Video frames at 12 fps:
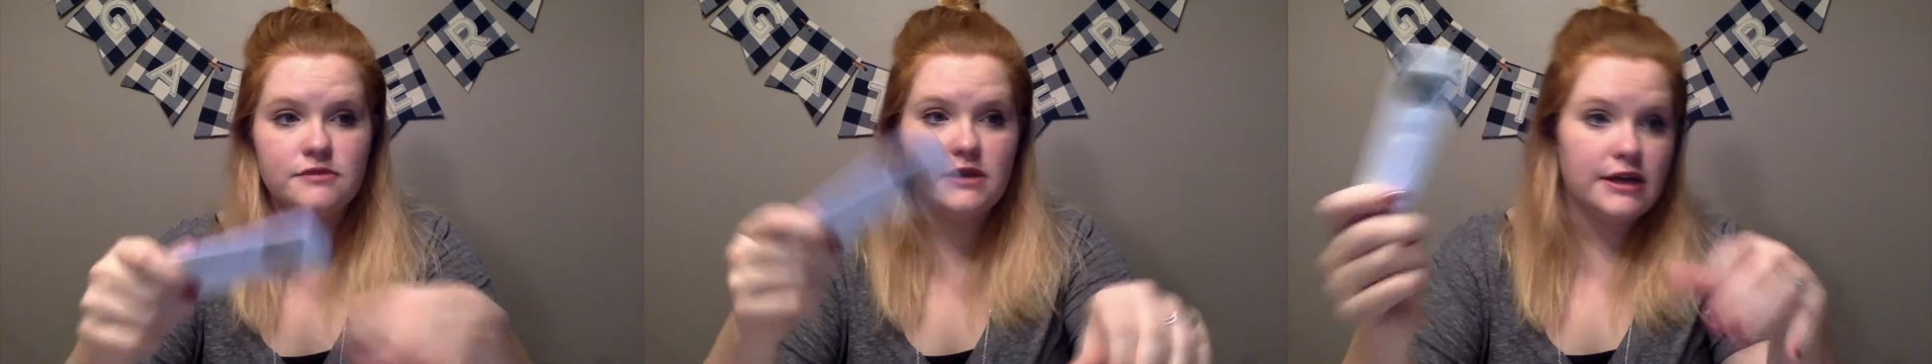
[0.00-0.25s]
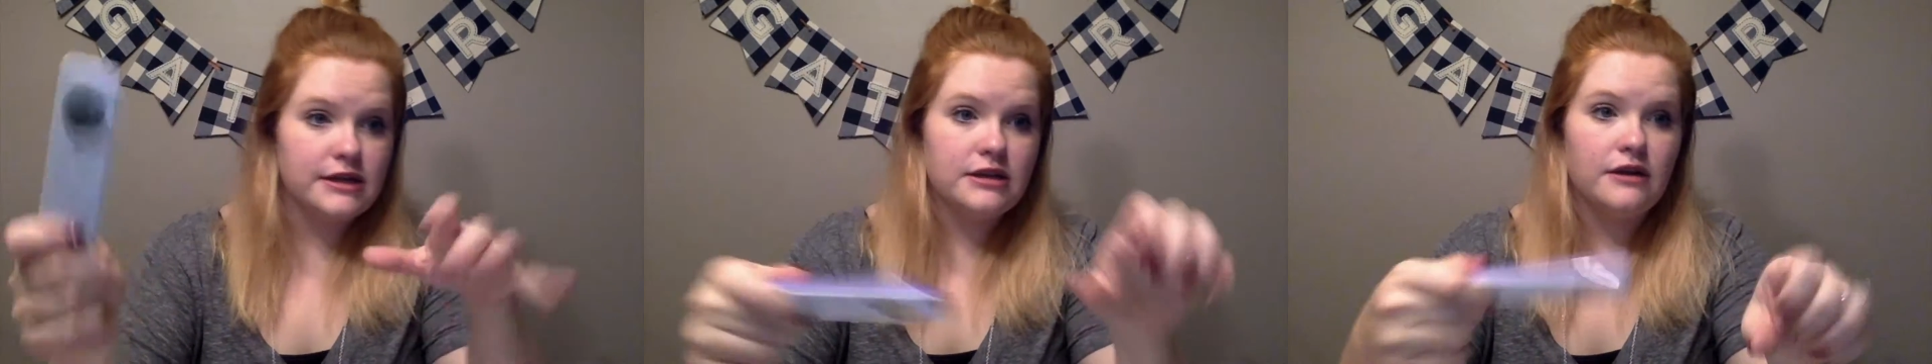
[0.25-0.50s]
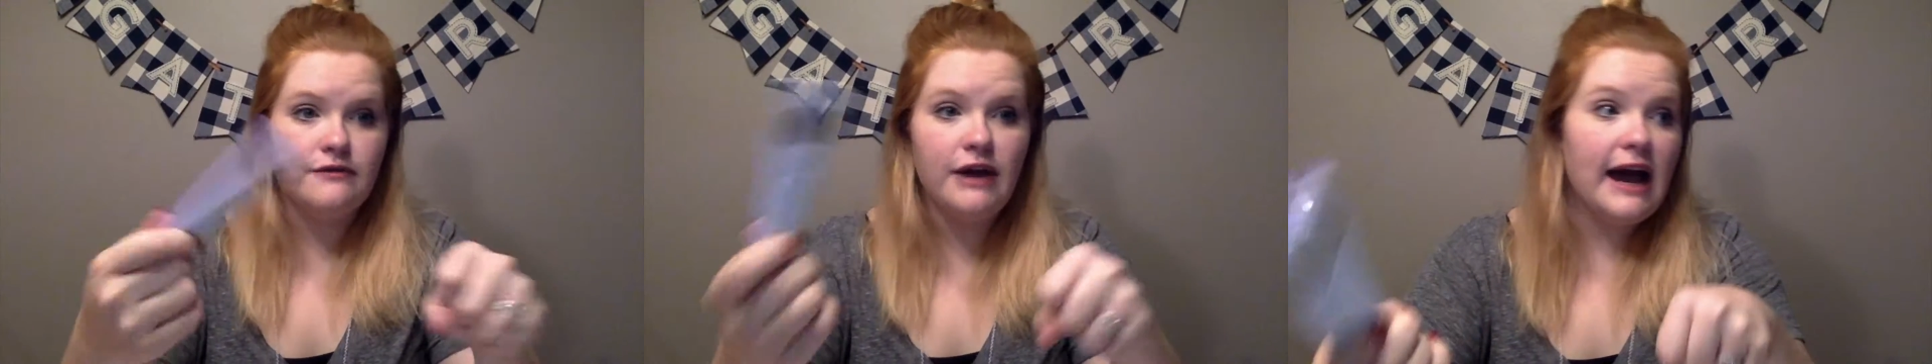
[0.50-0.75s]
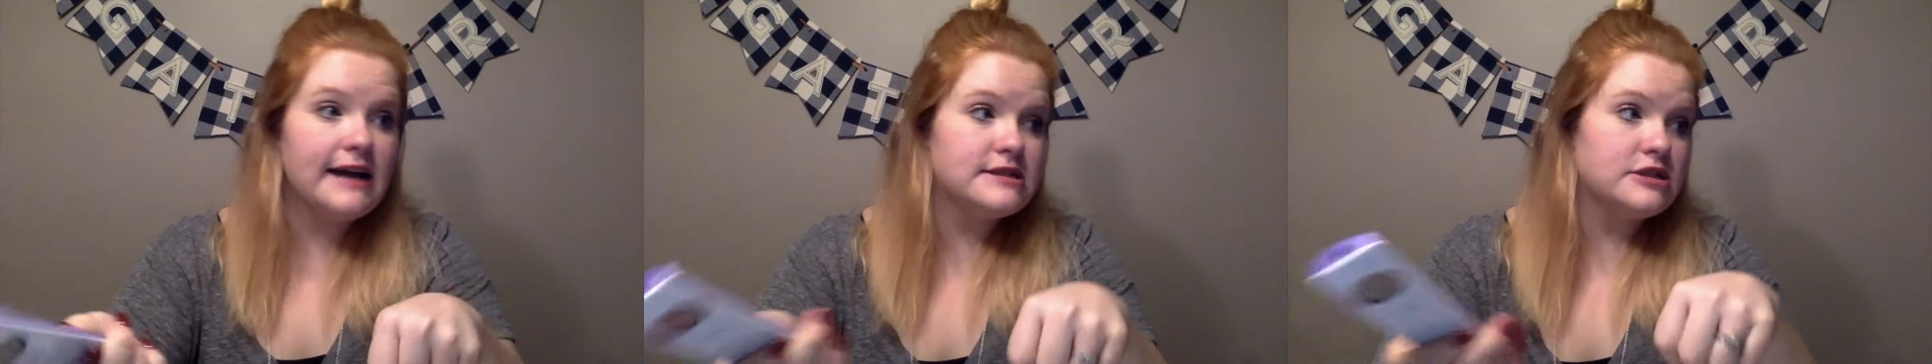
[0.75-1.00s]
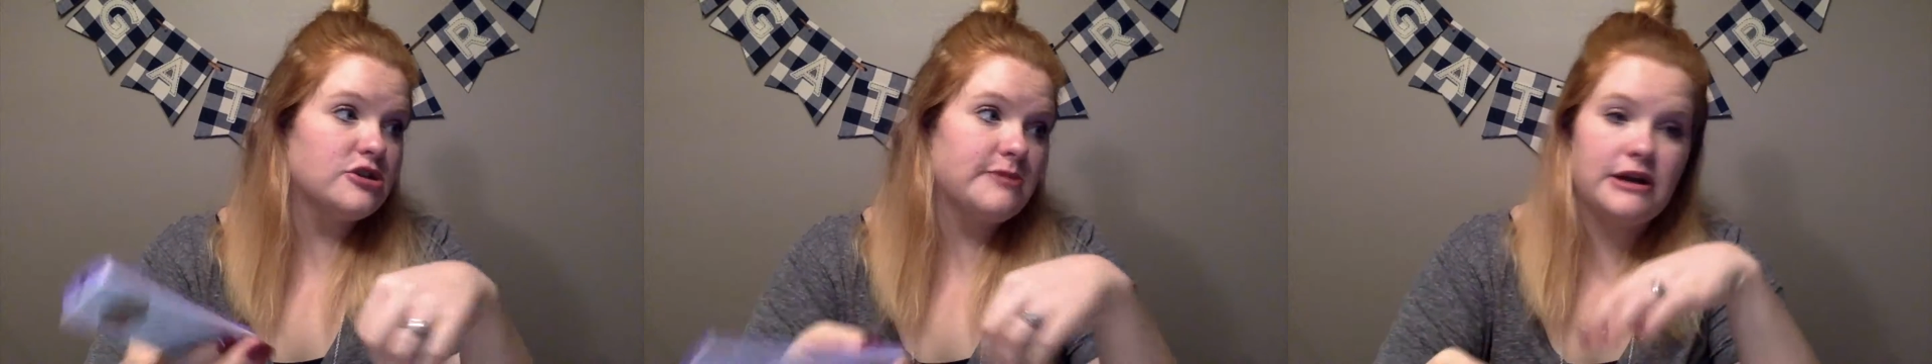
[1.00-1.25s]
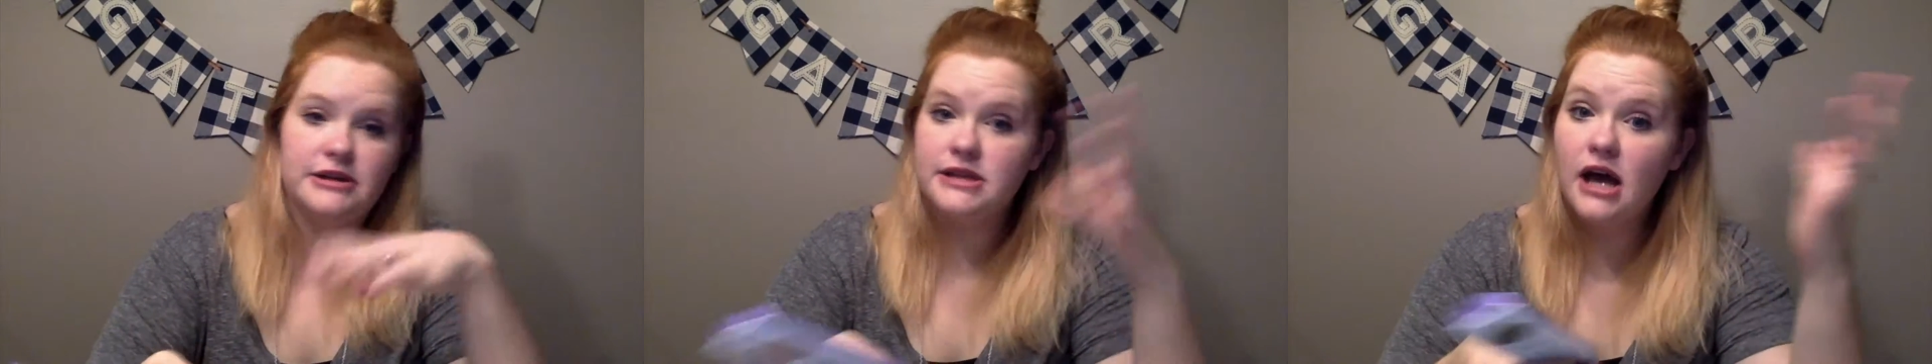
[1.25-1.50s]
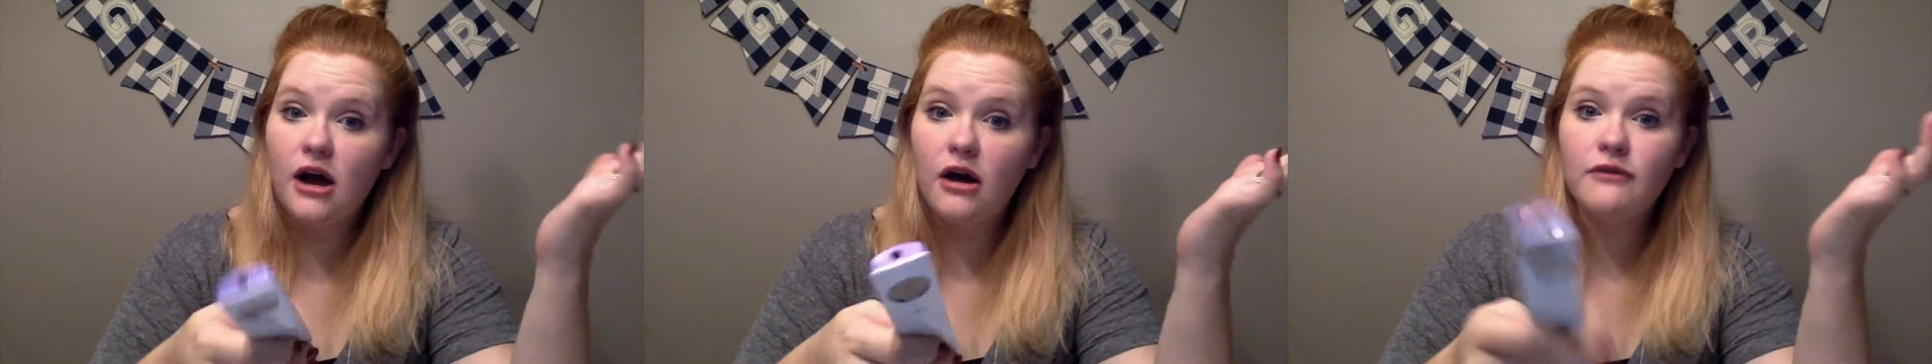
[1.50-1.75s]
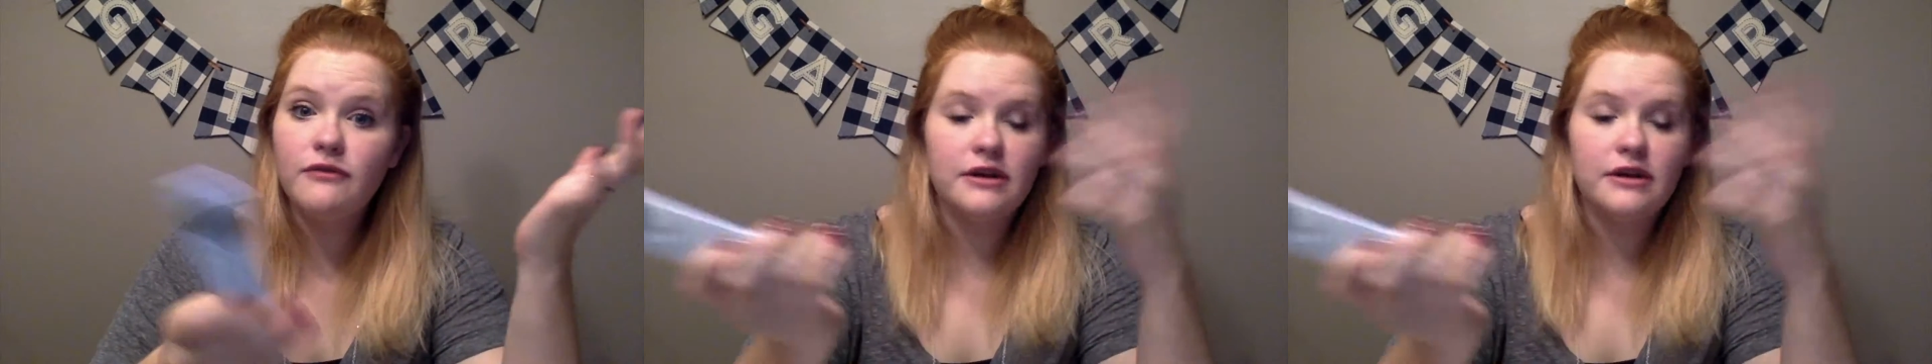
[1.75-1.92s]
get it done fast and you're by yourself.